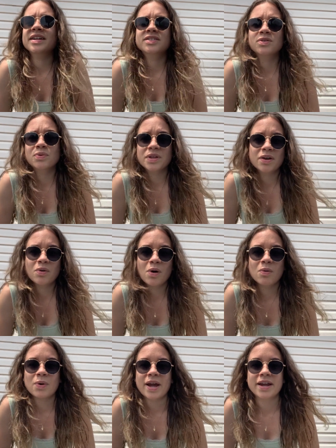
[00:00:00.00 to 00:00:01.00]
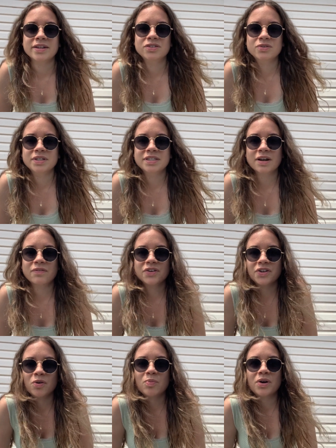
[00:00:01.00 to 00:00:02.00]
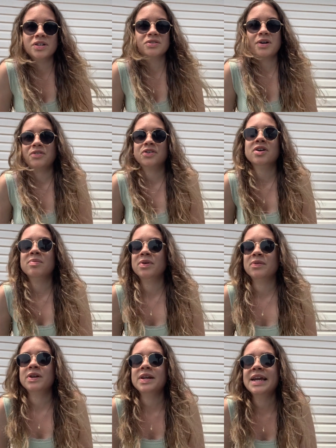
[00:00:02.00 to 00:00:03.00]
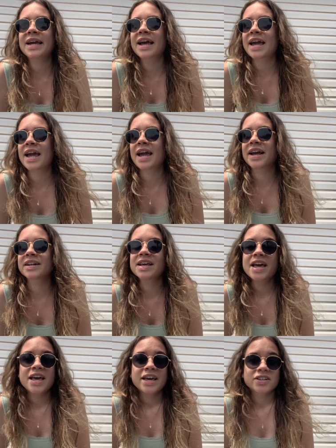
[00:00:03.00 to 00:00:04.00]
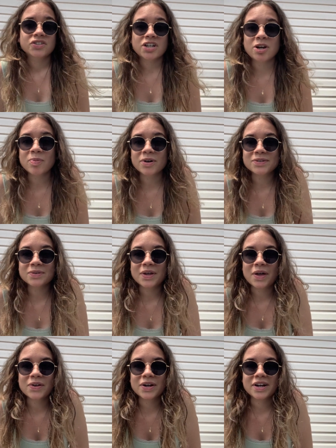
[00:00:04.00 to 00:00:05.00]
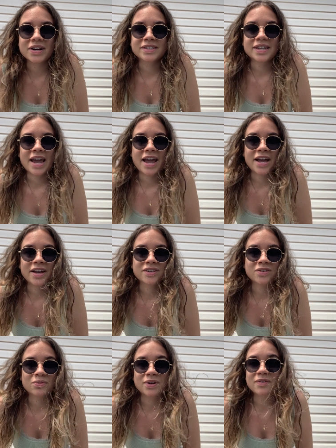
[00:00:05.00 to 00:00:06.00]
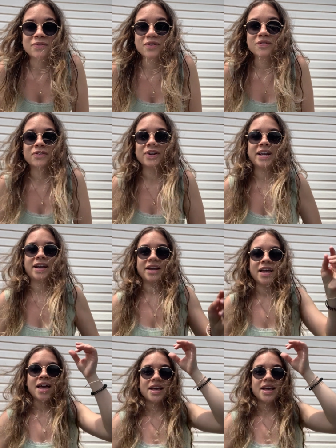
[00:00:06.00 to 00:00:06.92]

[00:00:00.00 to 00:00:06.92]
It's a really cool way to discover new books around your community and share books with others and read for free.